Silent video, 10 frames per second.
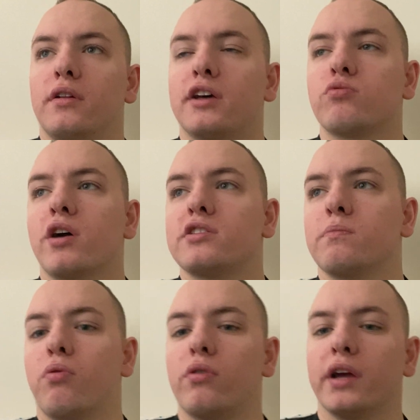That's why it's
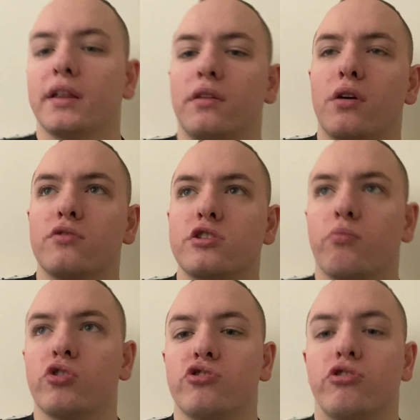important to get to know
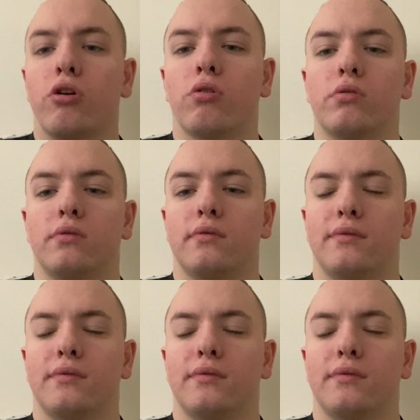someone's soul.